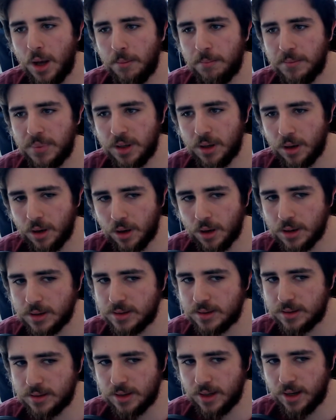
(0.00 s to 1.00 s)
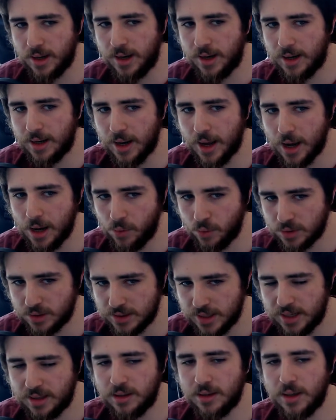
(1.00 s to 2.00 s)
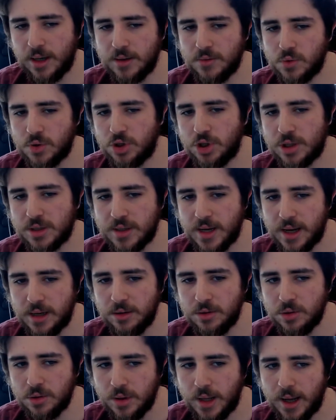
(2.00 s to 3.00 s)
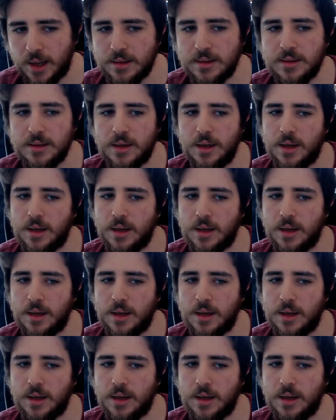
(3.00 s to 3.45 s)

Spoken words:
because, and I was just getting to that,